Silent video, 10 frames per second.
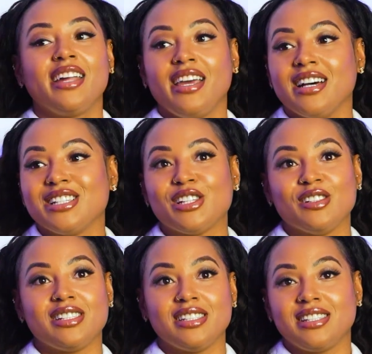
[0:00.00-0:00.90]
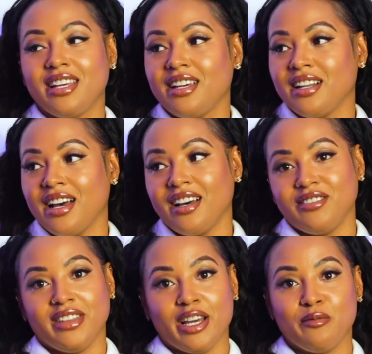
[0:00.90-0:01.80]
Yeah, so since then
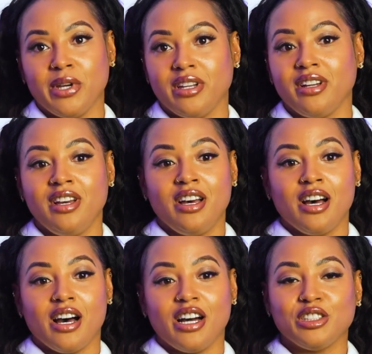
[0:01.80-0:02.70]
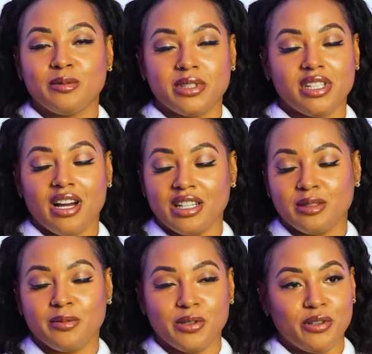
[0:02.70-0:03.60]
I've like been 100%
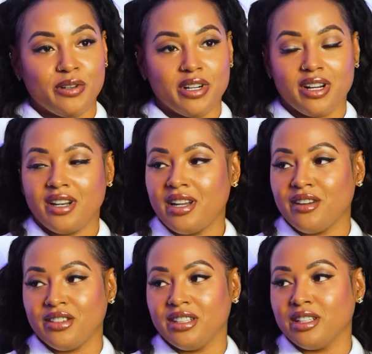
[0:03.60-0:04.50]
entrepreneur, never looked